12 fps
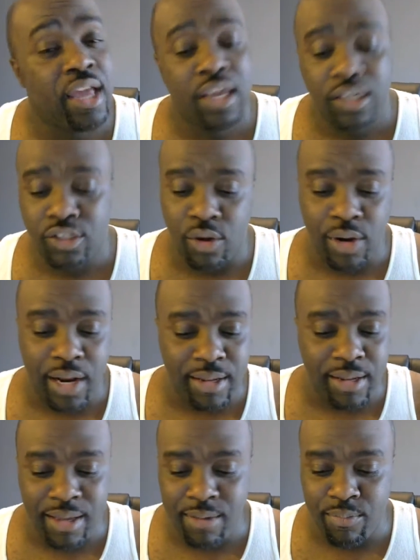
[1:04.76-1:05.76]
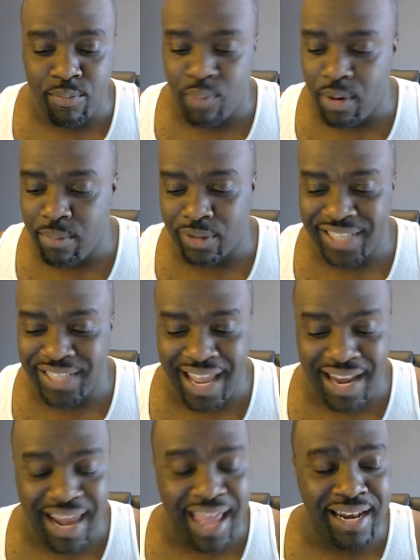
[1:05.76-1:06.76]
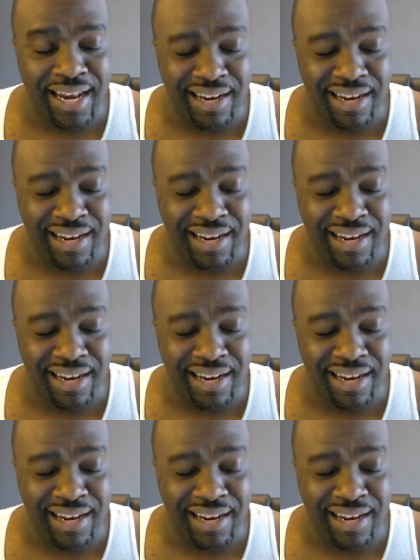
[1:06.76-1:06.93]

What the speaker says: So that he pretty much saying that